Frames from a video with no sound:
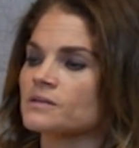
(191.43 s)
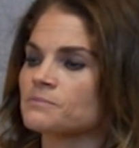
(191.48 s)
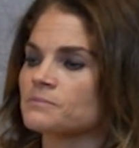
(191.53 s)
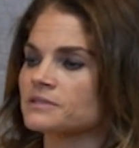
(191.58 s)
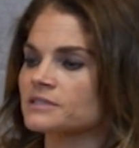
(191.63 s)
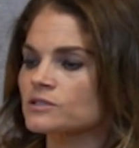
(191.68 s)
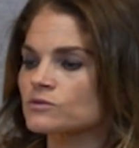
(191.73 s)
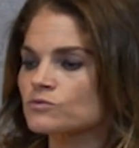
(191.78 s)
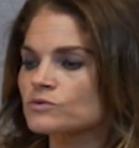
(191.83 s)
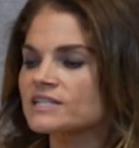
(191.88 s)

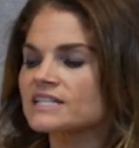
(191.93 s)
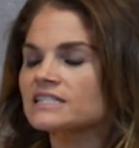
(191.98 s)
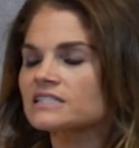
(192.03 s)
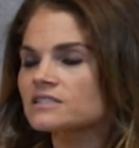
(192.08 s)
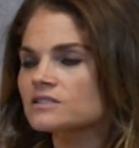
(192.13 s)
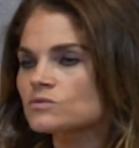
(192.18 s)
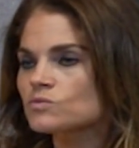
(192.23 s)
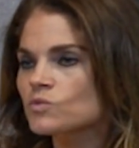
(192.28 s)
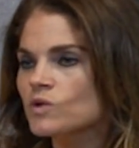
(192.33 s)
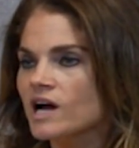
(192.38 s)
But the
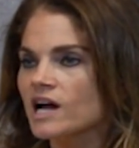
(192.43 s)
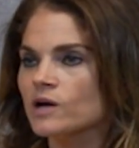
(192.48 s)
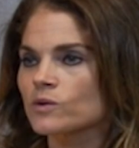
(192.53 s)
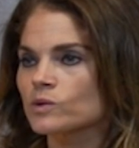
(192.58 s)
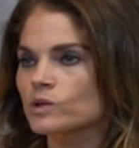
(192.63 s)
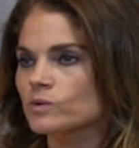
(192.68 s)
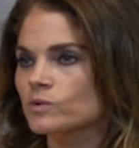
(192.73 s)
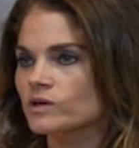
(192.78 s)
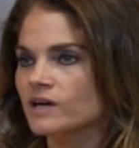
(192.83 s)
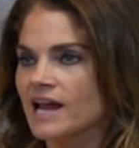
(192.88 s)
reason why
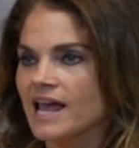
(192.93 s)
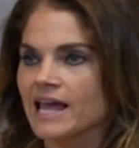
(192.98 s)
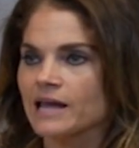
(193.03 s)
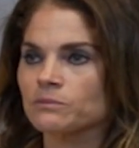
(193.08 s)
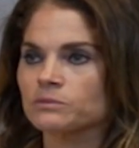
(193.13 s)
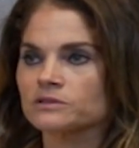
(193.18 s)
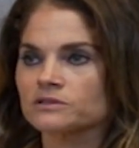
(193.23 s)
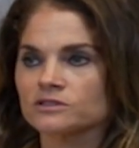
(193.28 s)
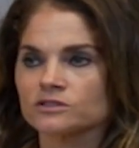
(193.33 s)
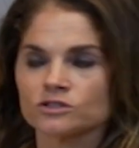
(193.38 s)
we were
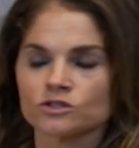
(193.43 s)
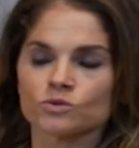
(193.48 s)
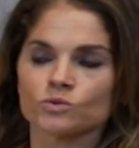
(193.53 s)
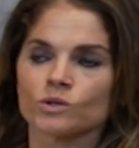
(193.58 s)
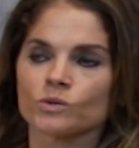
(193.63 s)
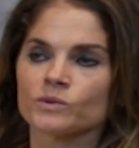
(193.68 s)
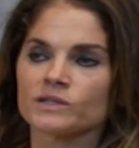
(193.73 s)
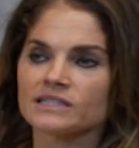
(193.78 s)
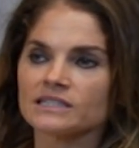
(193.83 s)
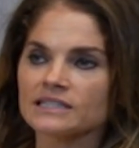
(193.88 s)
able to do
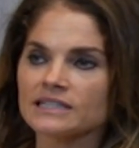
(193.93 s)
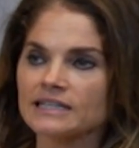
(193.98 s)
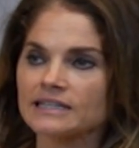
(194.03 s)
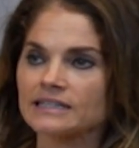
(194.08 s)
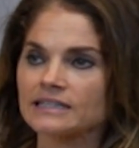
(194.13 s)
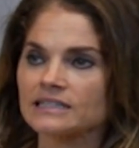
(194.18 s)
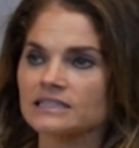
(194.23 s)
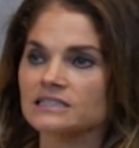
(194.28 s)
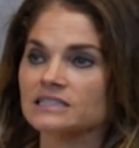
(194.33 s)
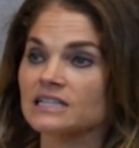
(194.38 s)
what we did
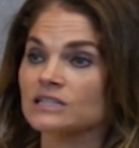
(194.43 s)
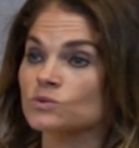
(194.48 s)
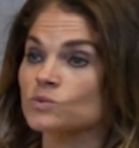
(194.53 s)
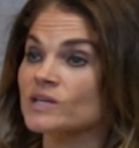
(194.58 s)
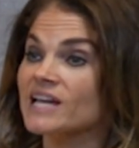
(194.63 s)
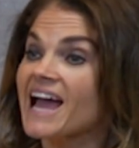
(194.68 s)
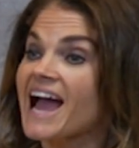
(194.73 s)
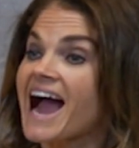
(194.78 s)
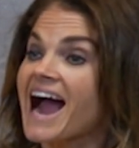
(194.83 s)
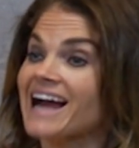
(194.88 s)
is because
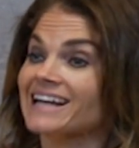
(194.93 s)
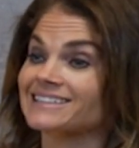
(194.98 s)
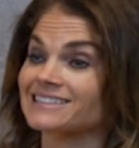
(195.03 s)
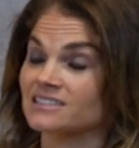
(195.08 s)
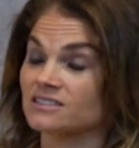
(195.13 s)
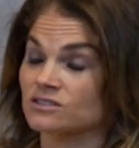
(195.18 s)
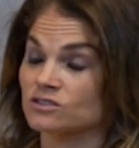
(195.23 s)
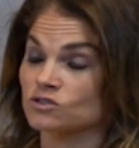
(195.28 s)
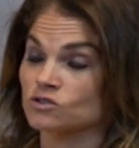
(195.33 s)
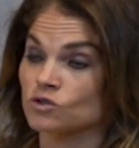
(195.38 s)
we
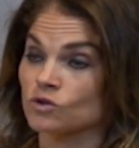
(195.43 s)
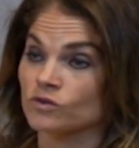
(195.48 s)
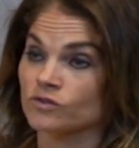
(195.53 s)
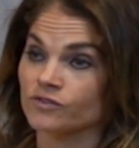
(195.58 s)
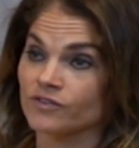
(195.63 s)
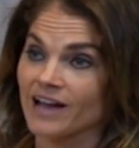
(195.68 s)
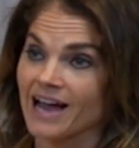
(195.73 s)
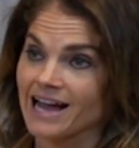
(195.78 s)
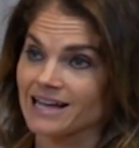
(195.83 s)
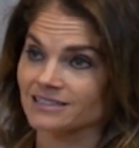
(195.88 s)
acted so
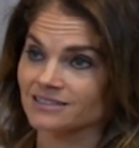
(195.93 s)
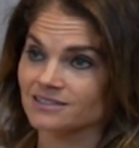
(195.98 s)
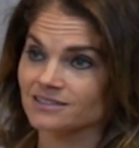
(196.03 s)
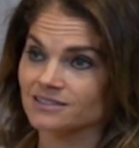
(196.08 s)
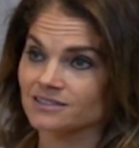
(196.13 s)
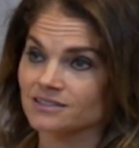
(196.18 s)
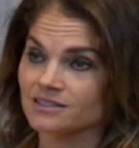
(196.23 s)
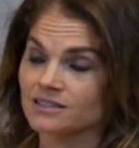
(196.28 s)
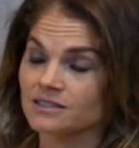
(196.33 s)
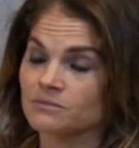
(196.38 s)

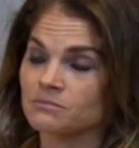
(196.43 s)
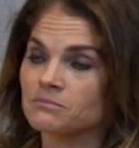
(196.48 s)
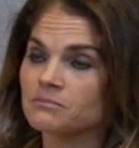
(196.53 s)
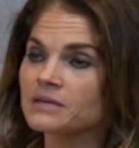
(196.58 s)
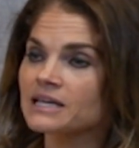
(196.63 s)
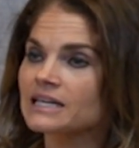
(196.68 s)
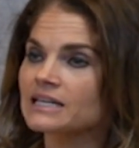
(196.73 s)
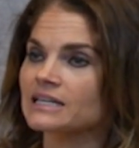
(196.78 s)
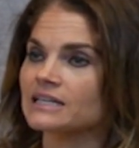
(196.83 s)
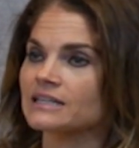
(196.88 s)
fast,
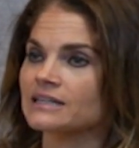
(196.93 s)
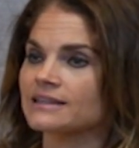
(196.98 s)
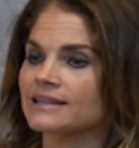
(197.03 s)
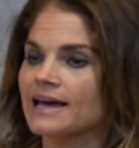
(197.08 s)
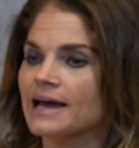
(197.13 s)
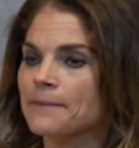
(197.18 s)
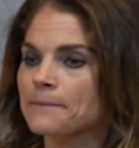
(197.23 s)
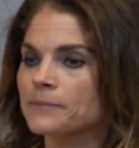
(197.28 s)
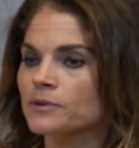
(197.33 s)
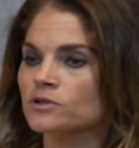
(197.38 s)
meaning
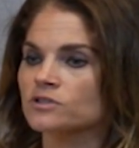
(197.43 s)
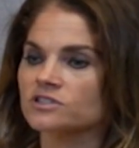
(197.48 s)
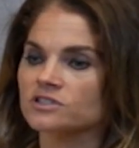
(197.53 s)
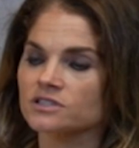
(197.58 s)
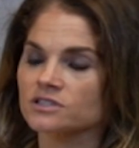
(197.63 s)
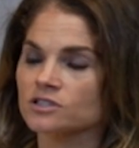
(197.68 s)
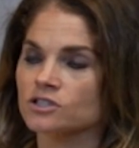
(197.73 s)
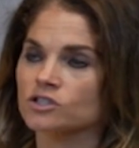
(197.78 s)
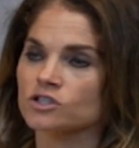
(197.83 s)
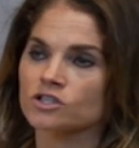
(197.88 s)
that
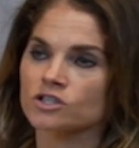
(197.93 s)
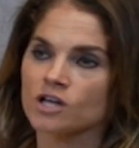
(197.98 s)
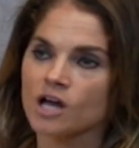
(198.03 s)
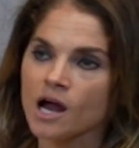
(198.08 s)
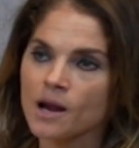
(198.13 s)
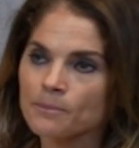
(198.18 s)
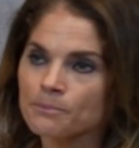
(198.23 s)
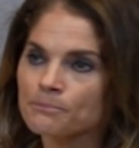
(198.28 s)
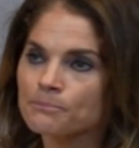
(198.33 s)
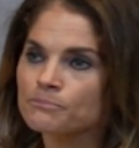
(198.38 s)
person could
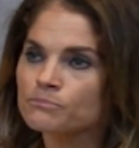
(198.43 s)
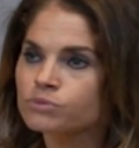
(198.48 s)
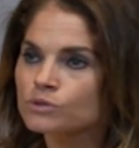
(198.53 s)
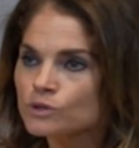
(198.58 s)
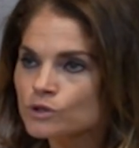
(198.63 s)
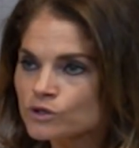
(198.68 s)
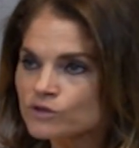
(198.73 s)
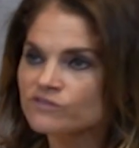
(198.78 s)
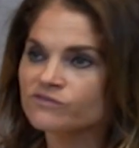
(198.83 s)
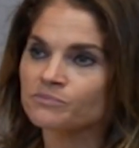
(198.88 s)
not
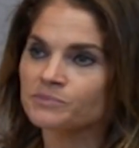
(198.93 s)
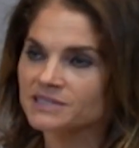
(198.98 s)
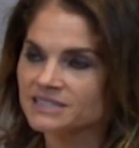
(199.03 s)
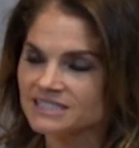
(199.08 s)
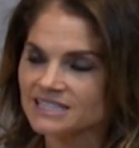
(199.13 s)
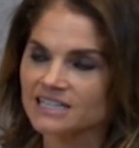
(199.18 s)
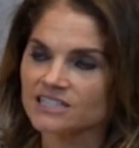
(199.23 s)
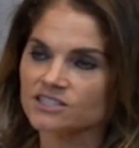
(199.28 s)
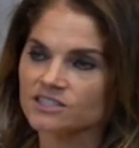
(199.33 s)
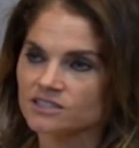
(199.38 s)
prove
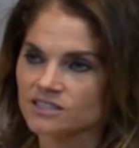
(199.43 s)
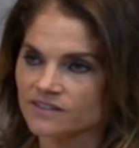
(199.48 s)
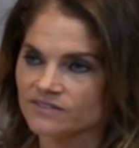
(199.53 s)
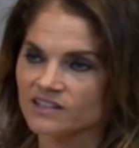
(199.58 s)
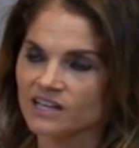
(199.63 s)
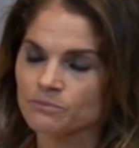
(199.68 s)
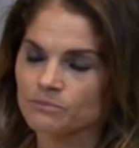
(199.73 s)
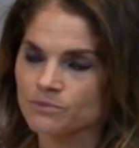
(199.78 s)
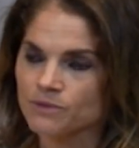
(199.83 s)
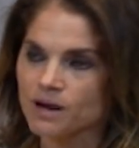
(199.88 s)
possession of
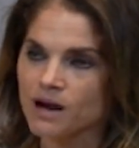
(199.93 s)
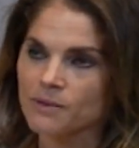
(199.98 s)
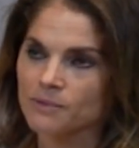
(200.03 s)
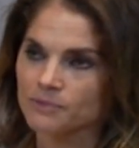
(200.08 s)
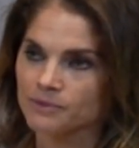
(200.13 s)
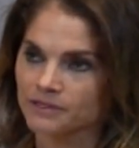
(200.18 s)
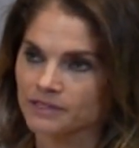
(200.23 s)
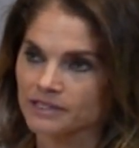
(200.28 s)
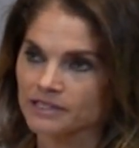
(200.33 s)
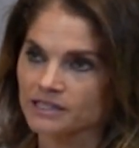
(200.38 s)
that
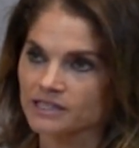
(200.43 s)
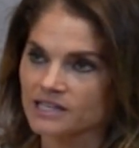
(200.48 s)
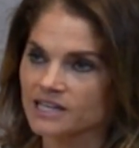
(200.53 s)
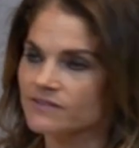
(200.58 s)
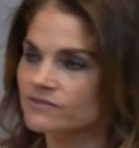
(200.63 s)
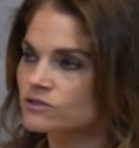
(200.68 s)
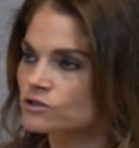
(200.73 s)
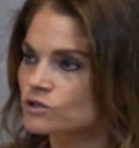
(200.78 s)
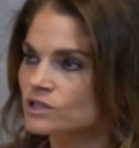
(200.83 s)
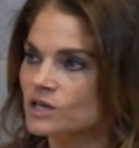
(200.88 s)
property,
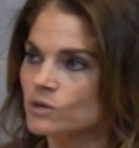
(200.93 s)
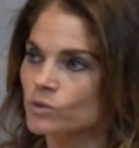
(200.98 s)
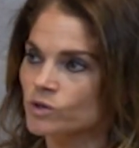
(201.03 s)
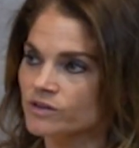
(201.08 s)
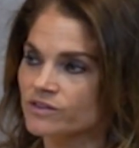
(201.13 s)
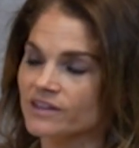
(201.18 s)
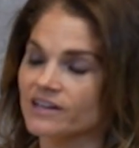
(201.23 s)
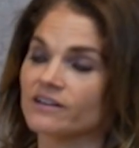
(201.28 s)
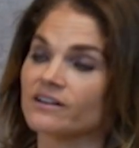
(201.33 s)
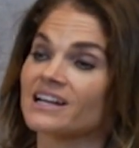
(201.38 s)
even though they
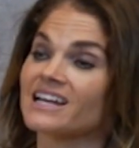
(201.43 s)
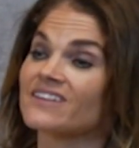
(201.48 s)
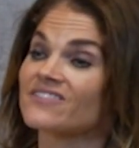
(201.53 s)
weren't there.